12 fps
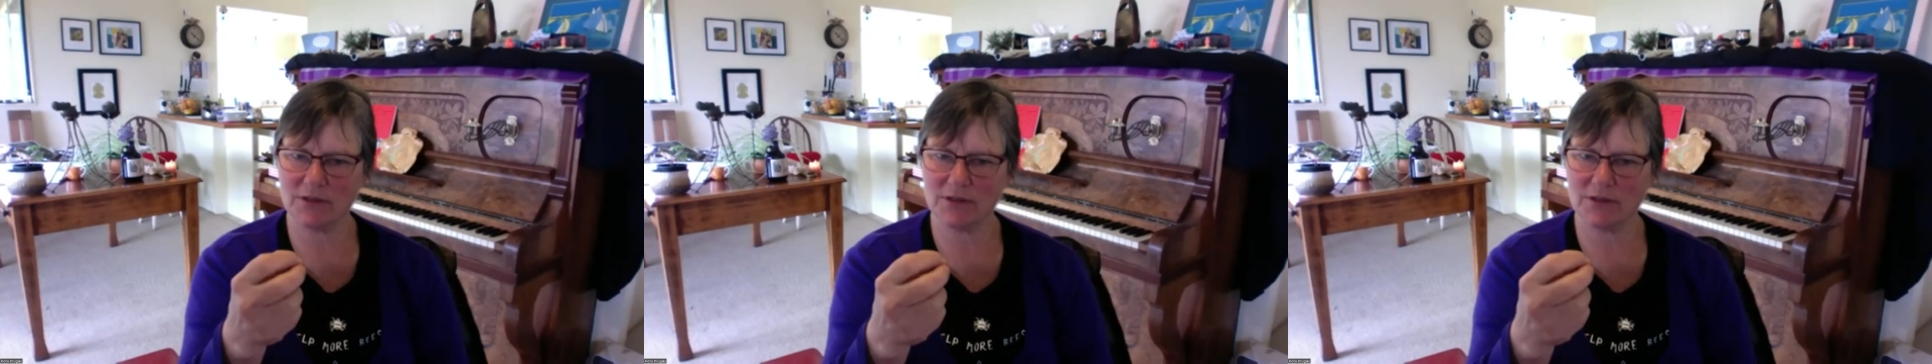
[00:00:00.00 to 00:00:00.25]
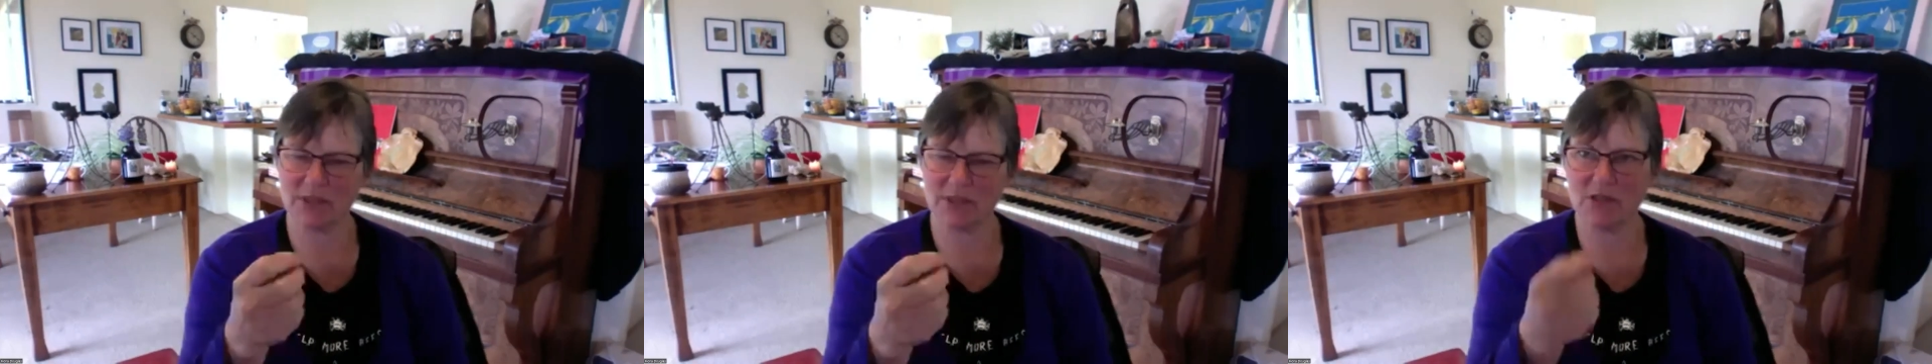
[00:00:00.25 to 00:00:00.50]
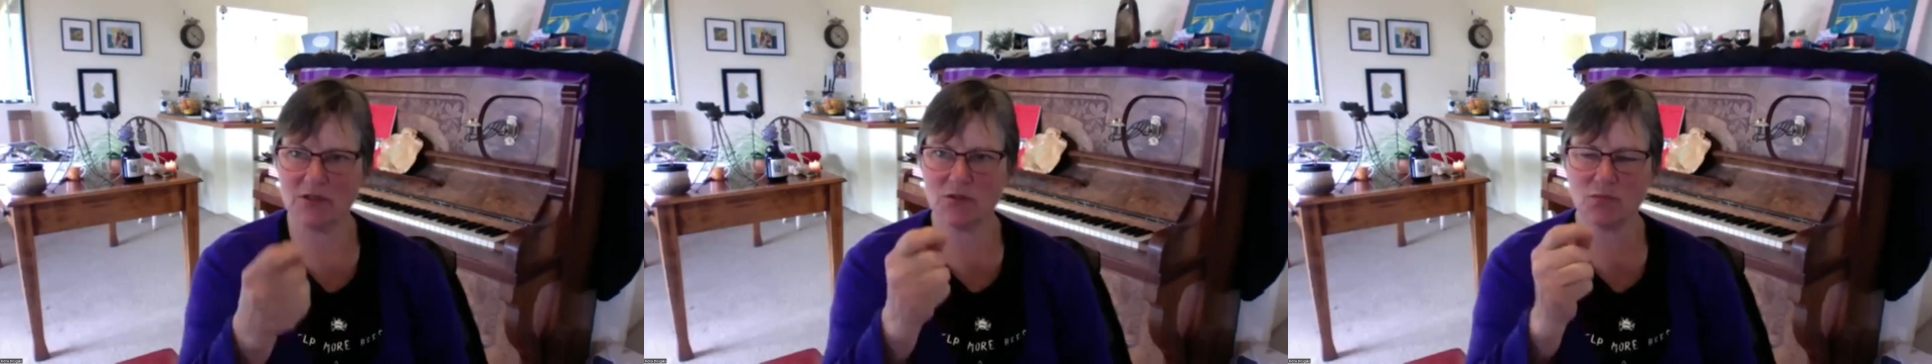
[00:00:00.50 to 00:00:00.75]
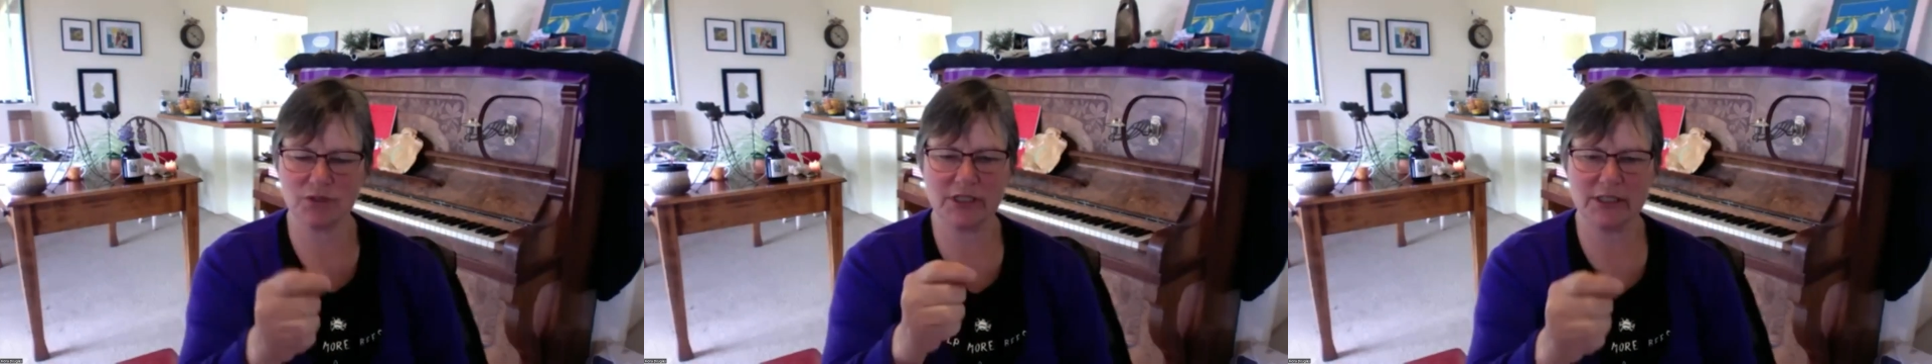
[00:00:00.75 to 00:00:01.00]
It's
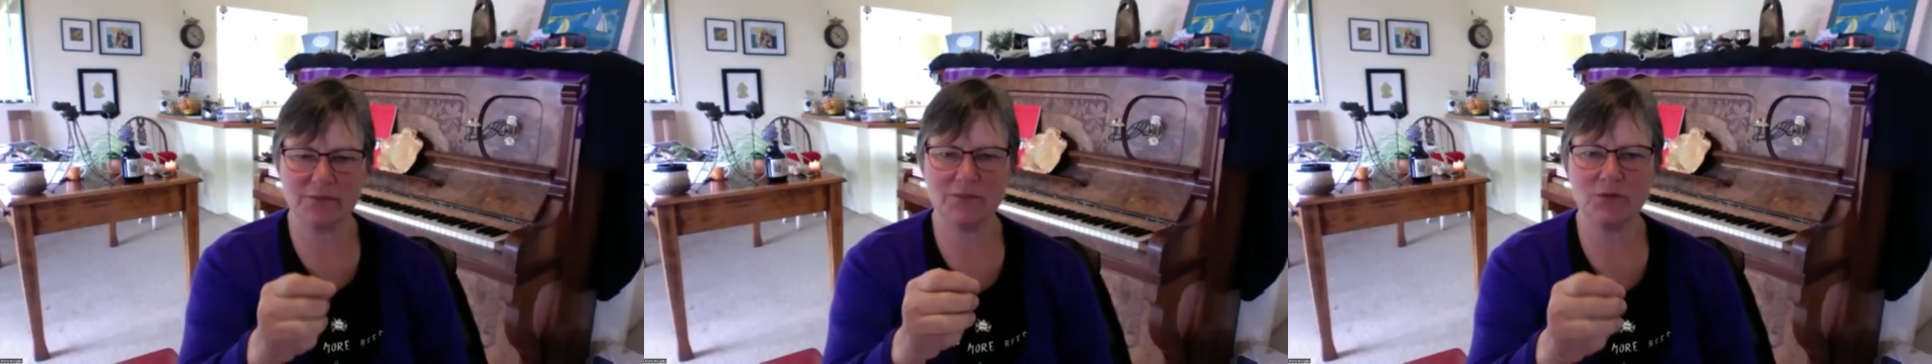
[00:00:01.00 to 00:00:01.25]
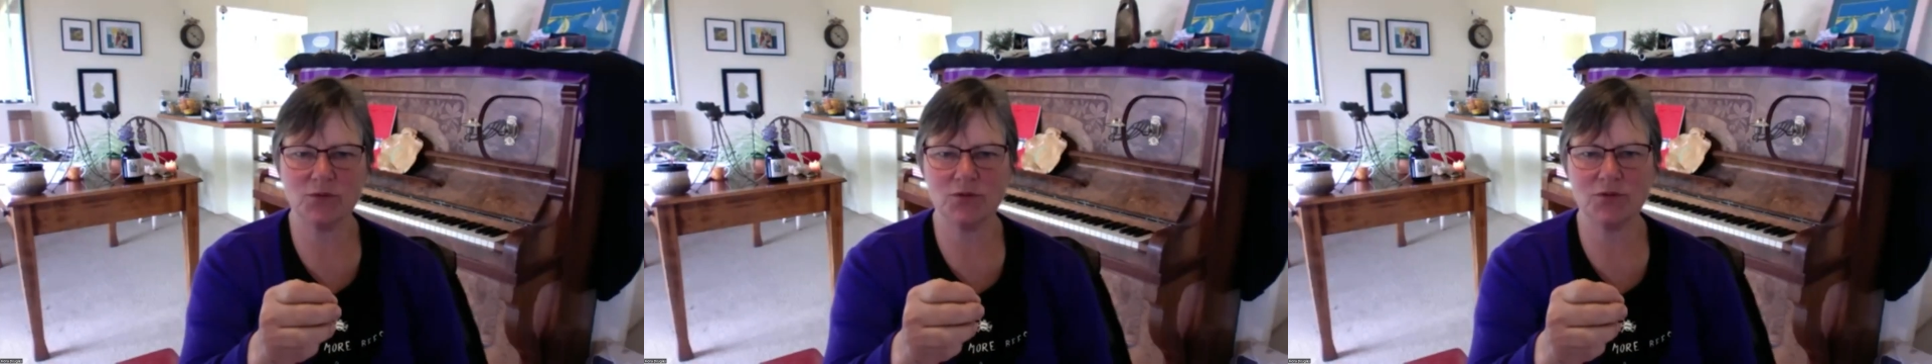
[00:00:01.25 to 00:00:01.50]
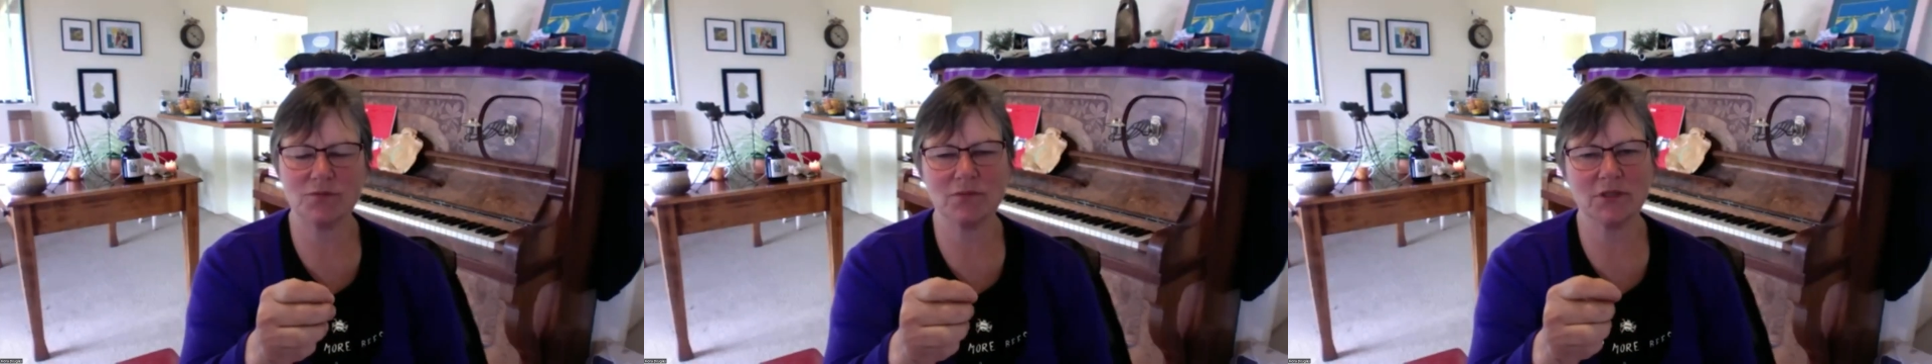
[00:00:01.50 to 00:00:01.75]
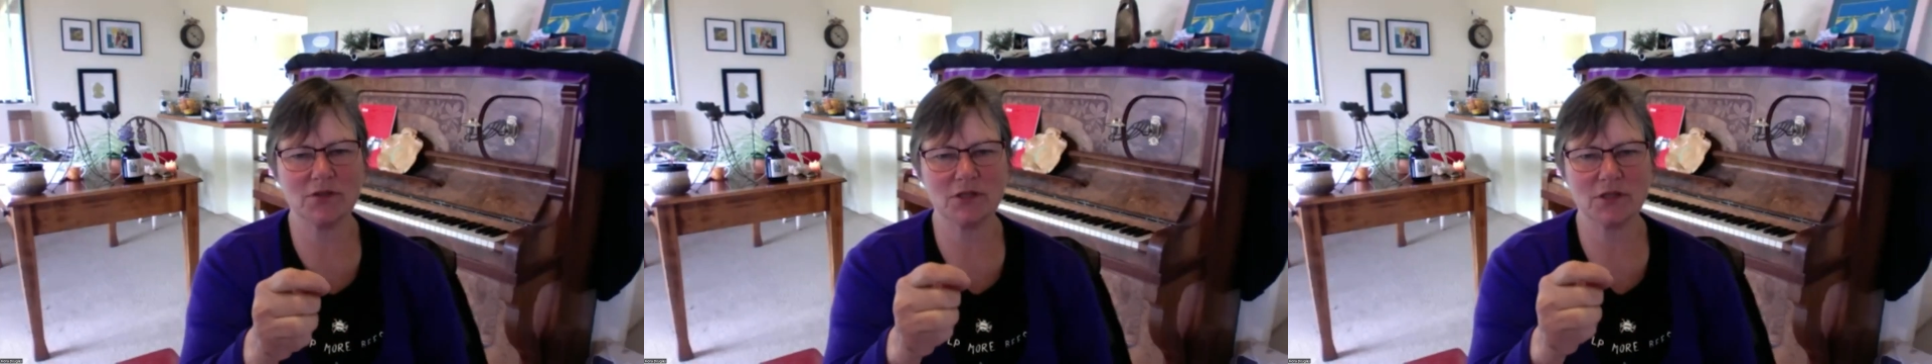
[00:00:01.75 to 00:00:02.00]
really important,
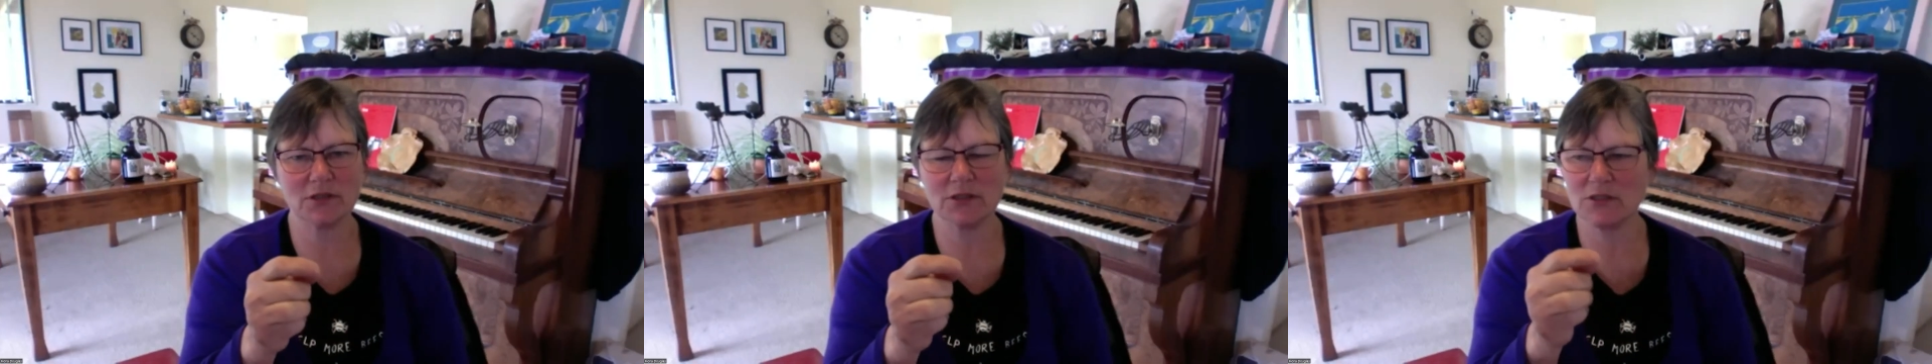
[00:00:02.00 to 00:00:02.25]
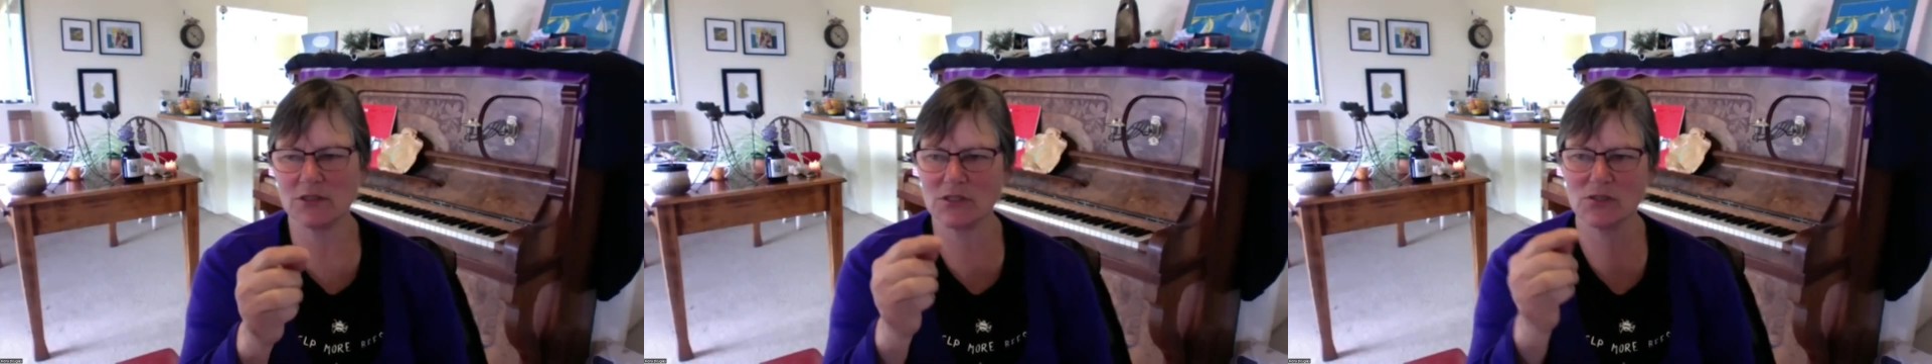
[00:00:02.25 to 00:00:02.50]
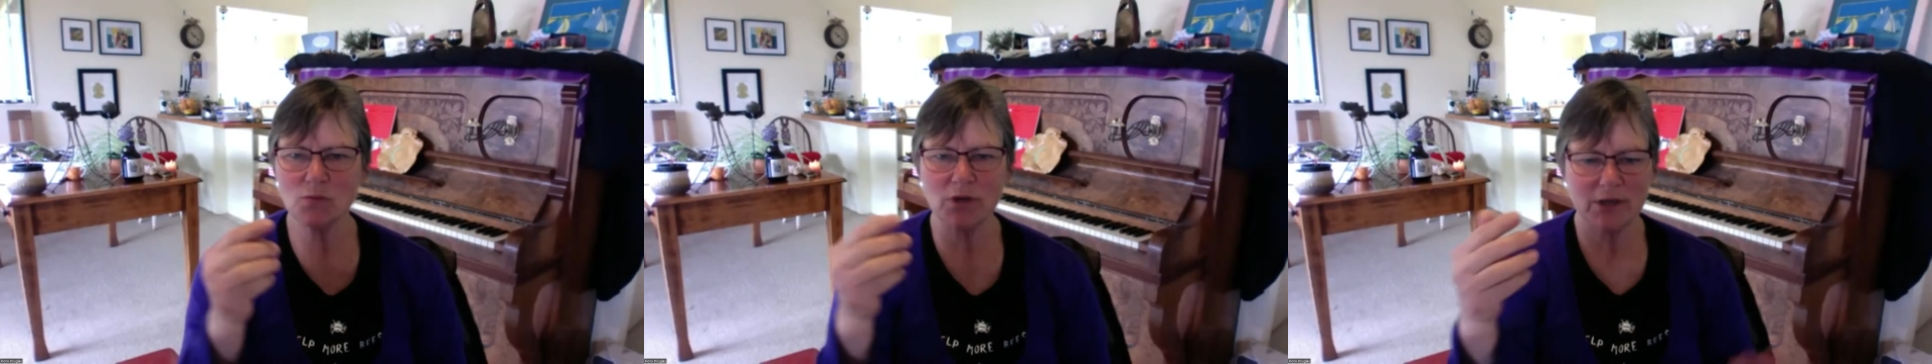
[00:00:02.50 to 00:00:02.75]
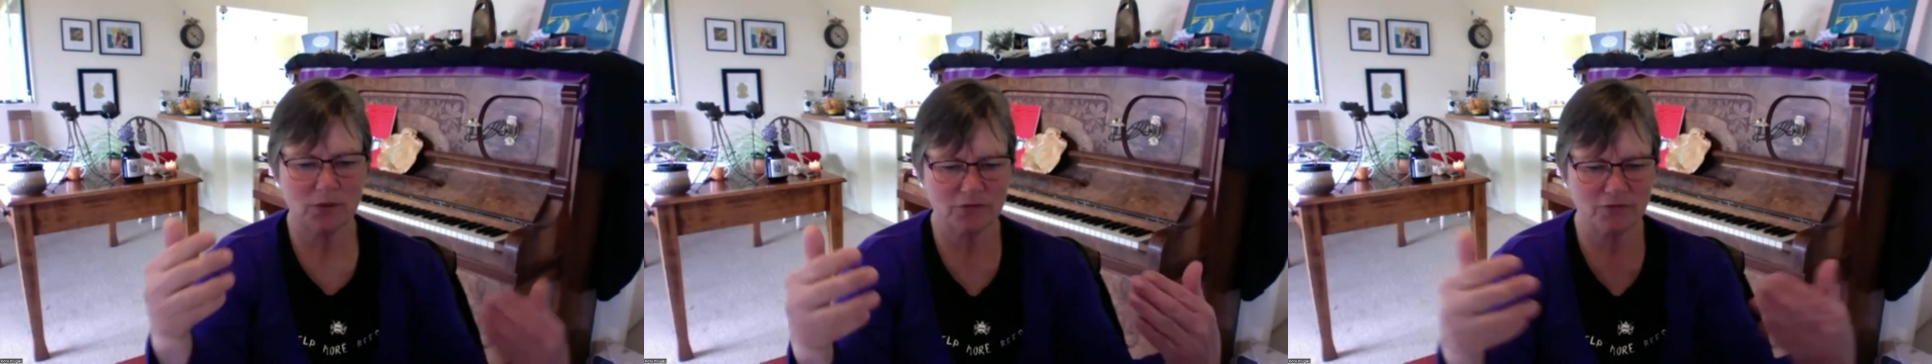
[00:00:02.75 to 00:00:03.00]
because I think this is
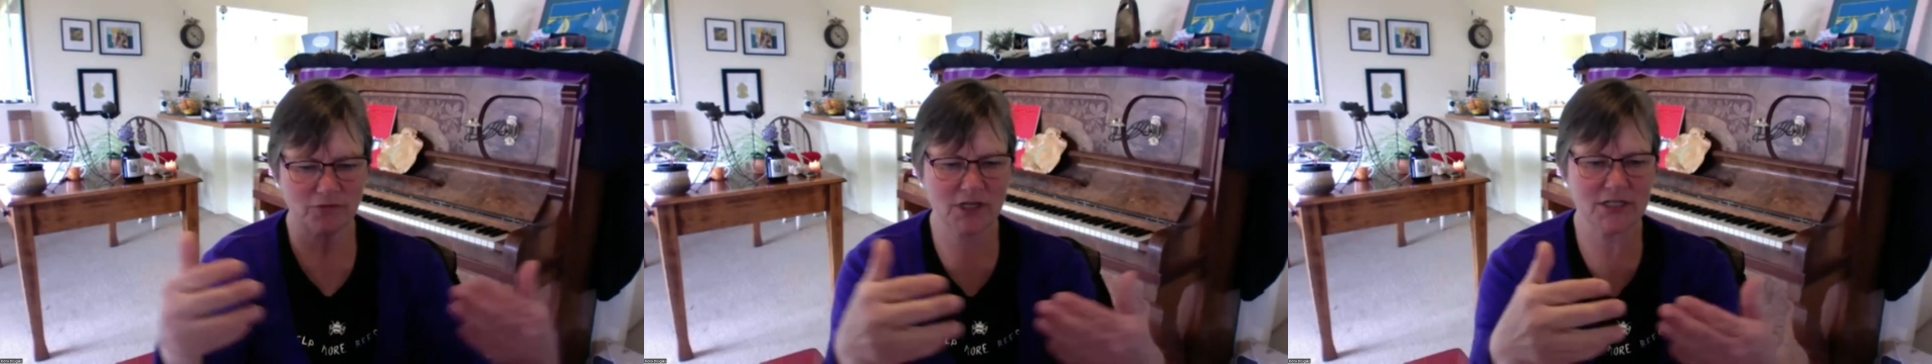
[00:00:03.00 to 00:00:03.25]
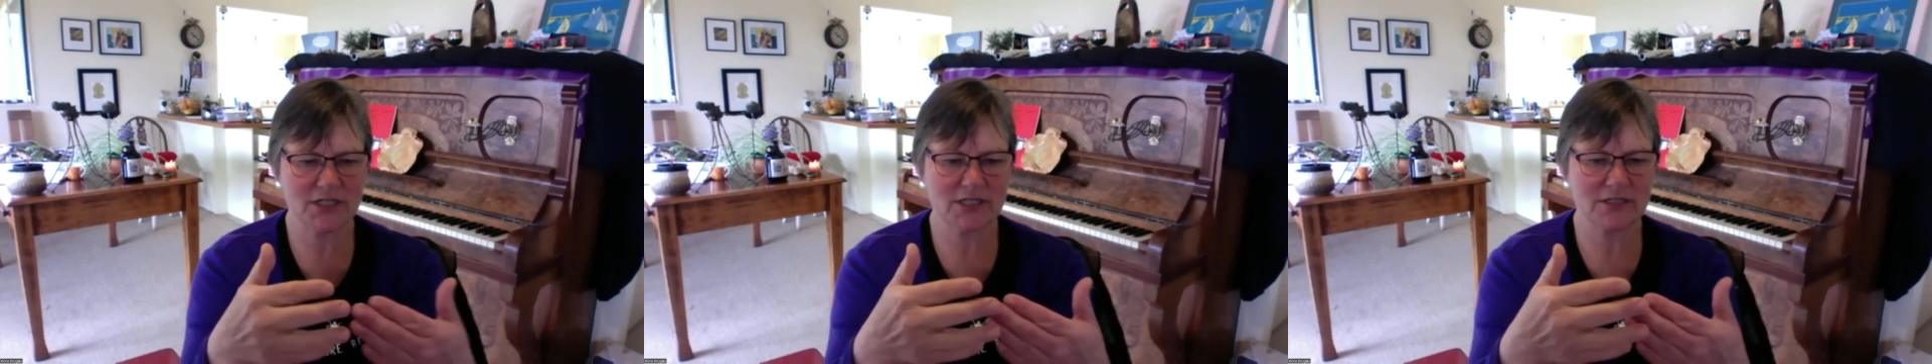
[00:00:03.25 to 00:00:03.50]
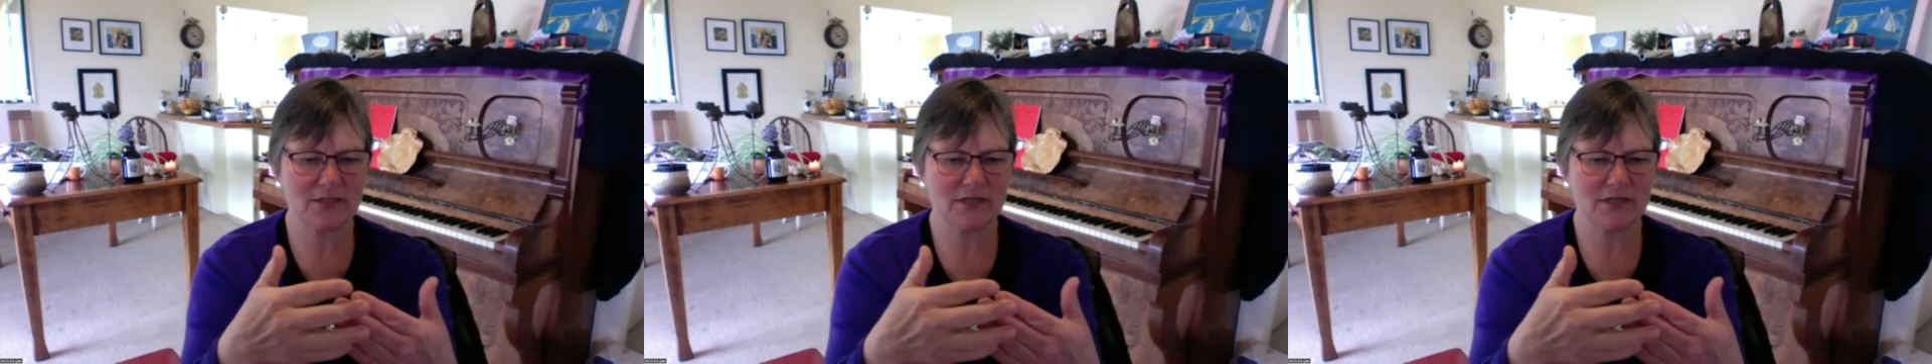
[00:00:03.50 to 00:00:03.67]
where we're finding